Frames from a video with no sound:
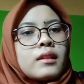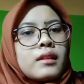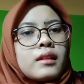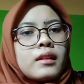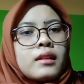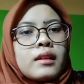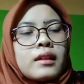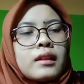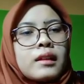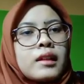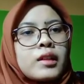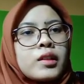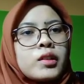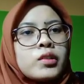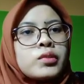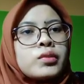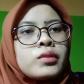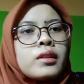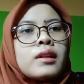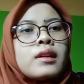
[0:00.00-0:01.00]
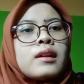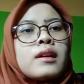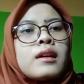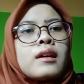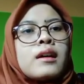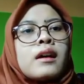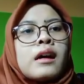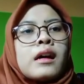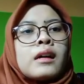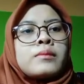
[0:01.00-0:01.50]
Hello,
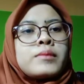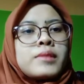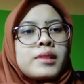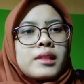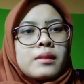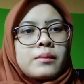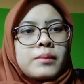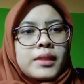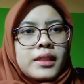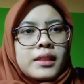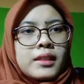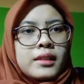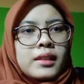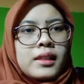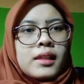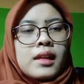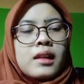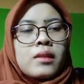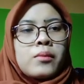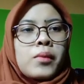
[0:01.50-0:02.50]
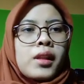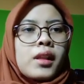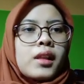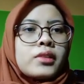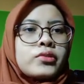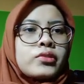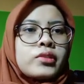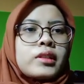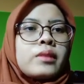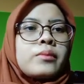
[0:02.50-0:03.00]
I'm Rina Mayanti and my
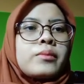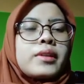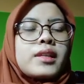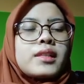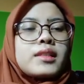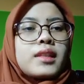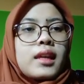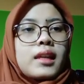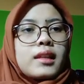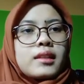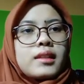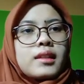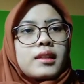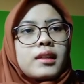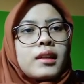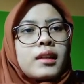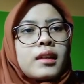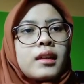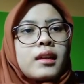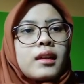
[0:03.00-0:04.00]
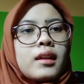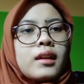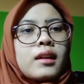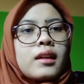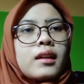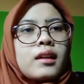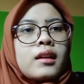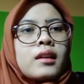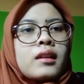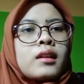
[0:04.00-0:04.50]
lesson number is 80.
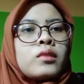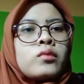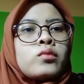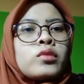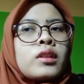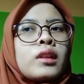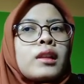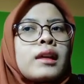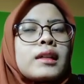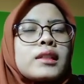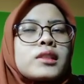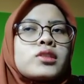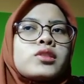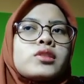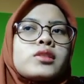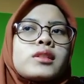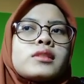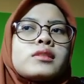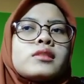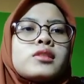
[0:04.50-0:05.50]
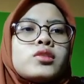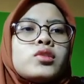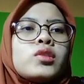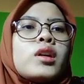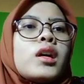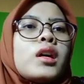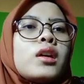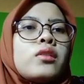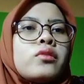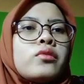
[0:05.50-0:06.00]
And I would like to continue
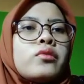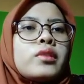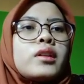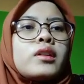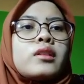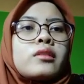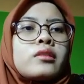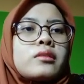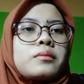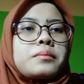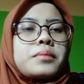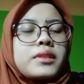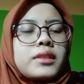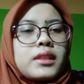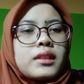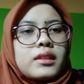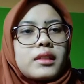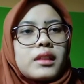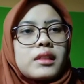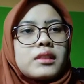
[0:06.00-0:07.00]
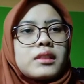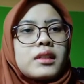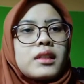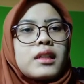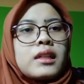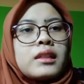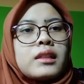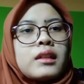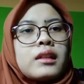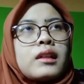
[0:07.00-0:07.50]
our group
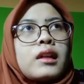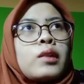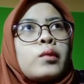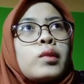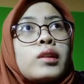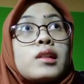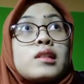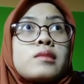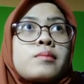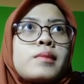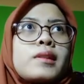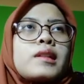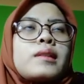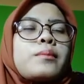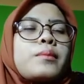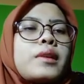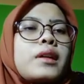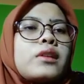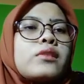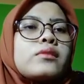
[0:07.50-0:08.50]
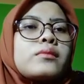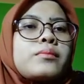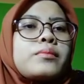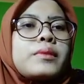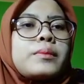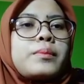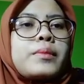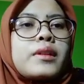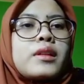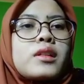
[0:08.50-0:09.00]
presentation, and I will explain about
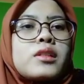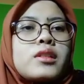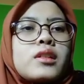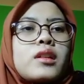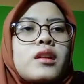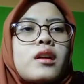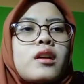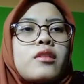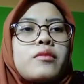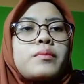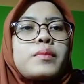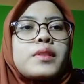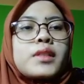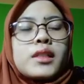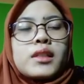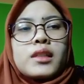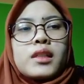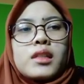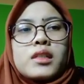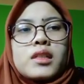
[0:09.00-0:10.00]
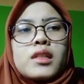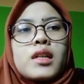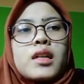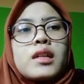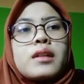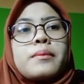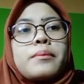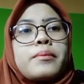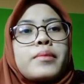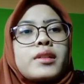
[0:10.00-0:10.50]
preparation of
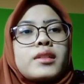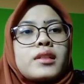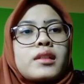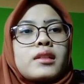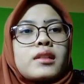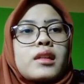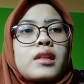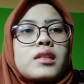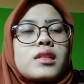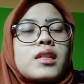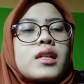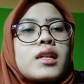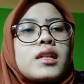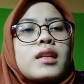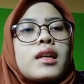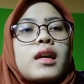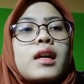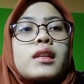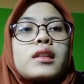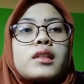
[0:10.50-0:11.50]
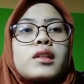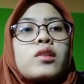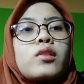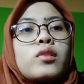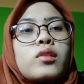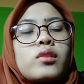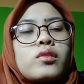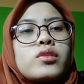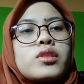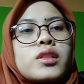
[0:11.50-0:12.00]
presentation, and the
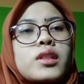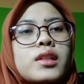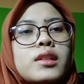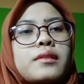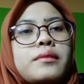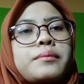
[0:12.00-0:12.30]
conclusion.